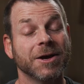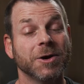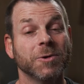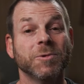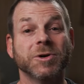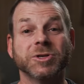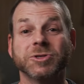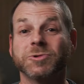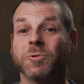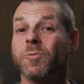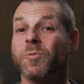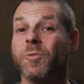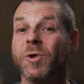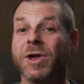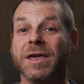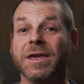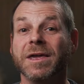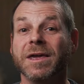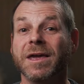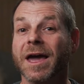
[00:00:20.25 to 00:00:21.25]
which
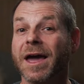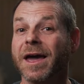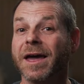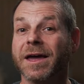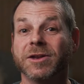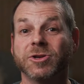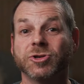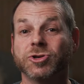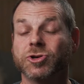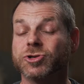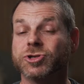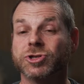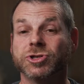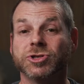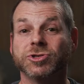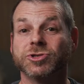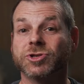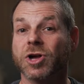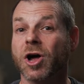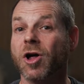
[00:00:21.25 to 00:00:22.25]
we and
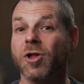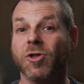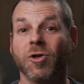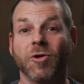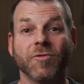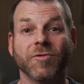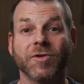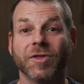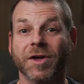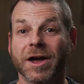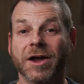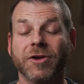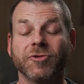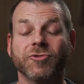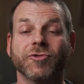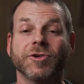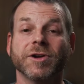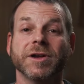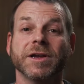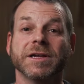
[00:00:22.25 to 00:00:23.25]
churches all over the
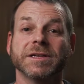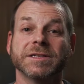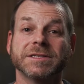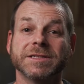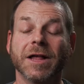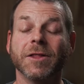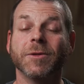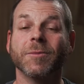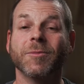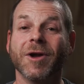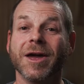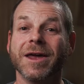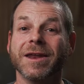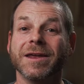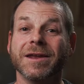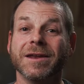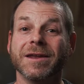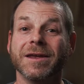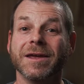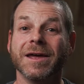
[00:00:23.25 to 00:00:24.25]
country
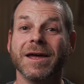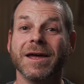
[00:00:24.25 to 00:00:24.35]
celebrated,